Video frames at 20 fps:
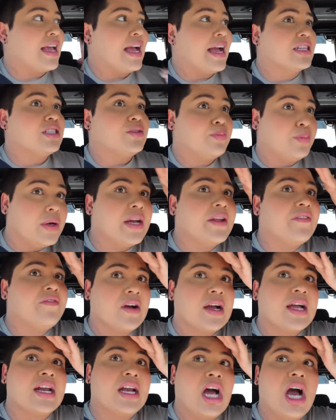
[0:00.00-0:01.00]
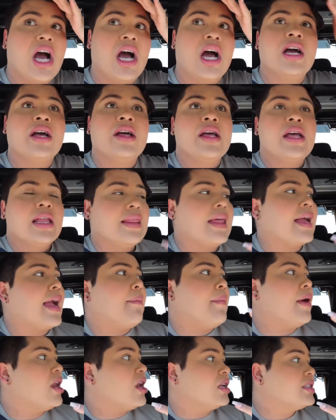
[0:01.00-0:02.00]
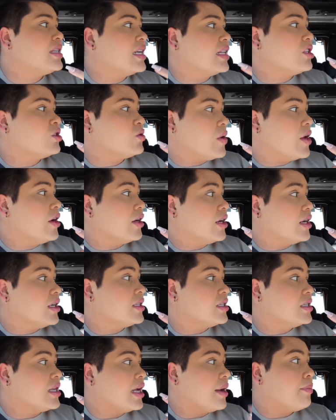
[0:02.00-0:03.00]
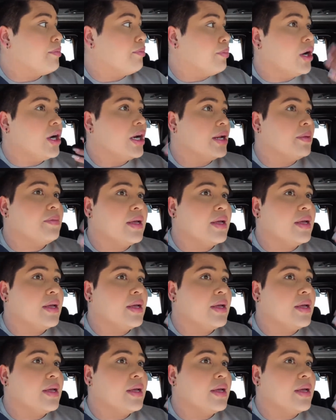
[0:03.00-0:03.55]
Yeah, it's pretty fucking hot. Like I might not take the sweater because it's like I'm gonna